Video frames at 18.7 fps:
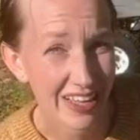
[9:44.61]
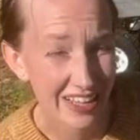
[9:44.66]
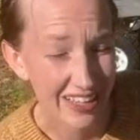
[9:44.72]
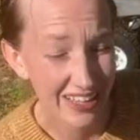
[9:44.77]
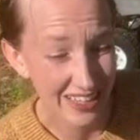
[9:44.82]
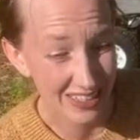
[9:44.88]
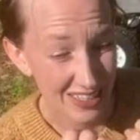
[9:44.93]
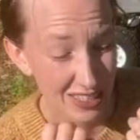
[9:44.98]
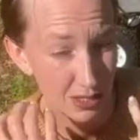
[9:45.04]

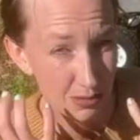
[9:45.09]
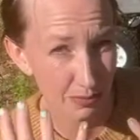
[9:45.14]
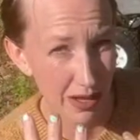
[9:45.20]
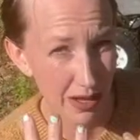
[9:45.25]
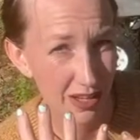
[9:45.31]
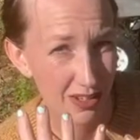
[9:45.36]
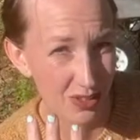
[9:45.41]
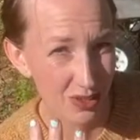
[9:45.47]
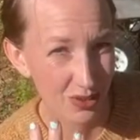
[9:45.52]
It
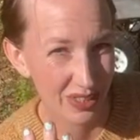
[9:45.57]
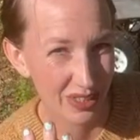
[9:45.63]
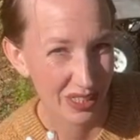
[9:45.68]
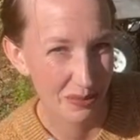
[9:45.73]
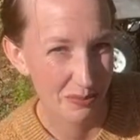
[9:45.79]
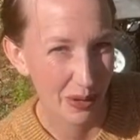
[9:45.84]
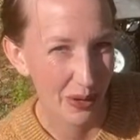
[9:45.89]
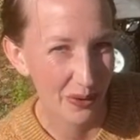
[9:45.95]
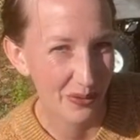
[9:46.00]
smells really
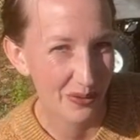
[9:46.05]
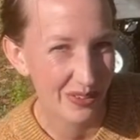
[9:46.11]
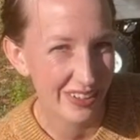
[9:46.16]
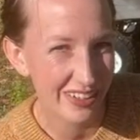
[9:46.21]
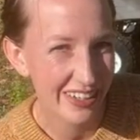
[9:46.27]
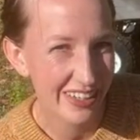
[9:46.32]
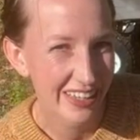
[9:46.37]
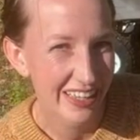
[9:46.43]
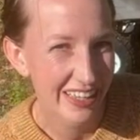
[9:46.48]
potent,
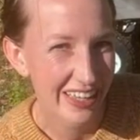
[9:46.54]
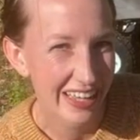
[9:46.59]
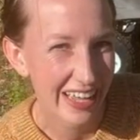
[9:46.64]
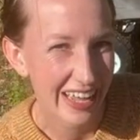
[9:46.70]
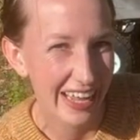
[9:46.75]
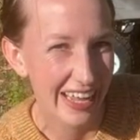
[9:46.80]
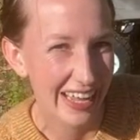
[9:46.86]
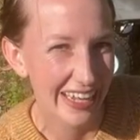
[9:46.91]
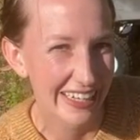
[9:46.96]

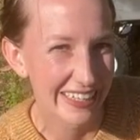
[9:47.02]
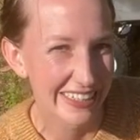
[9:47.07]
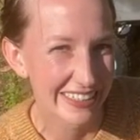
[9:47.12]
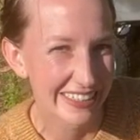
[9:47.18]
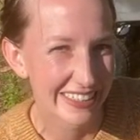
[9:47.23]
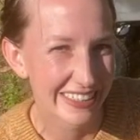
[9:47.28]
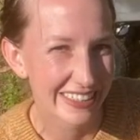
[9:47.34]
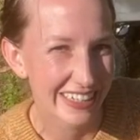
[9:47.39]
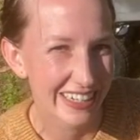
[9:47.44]

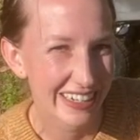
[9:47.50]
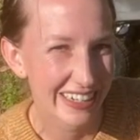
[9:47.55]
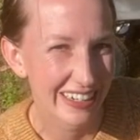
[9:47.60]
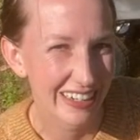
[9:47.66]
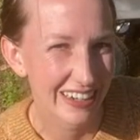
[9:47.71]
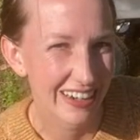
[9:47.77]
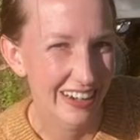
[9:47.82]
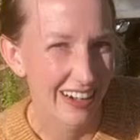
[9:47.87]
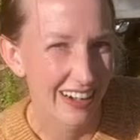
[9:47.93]
and
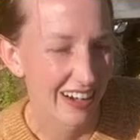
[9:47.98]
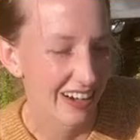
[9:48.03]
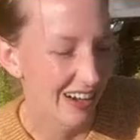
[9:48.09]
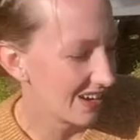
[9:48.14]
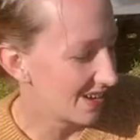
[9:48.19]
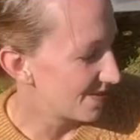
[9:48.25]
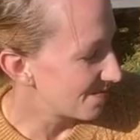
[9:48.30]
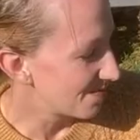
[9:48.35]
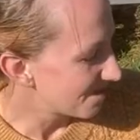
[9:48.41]

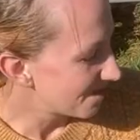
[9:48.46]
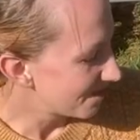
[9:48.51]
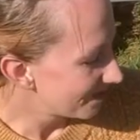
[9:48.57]
oh,